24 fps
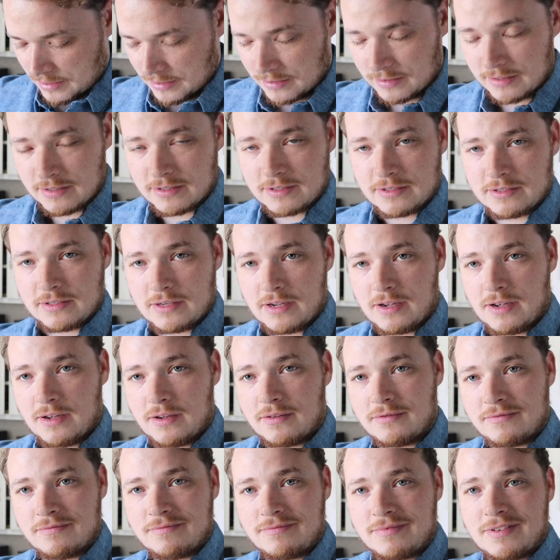This is
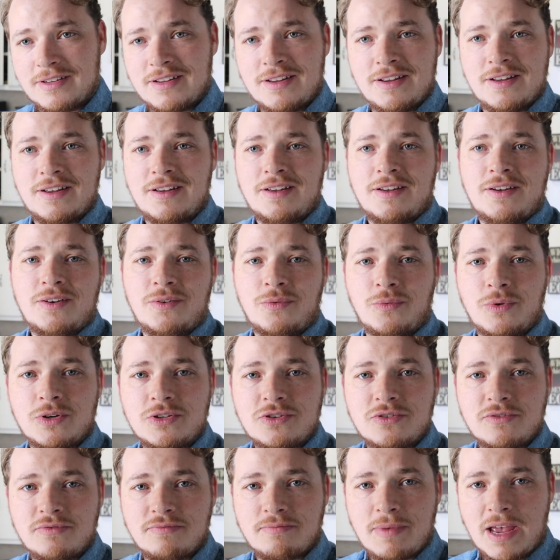once
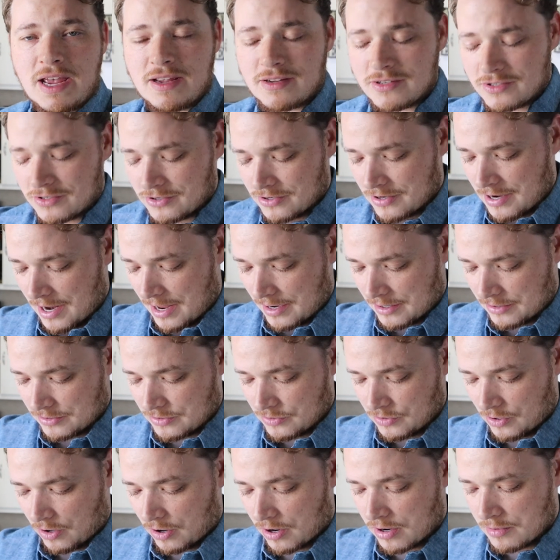you've mastered how to
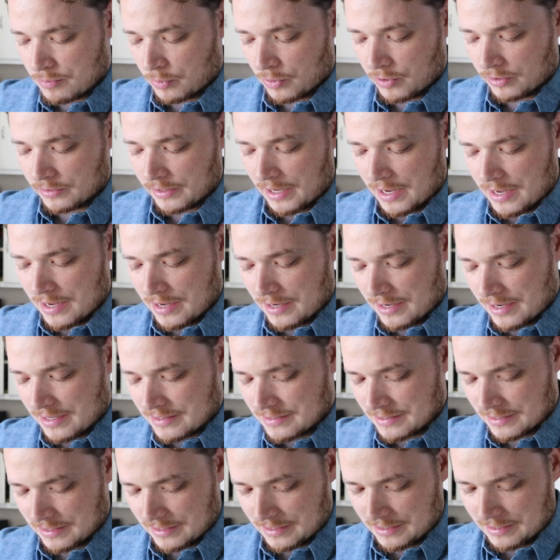do the hard-boiled egg,
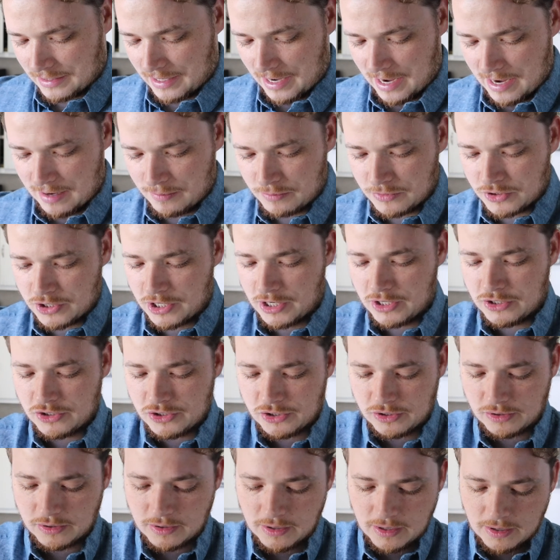it's a game changer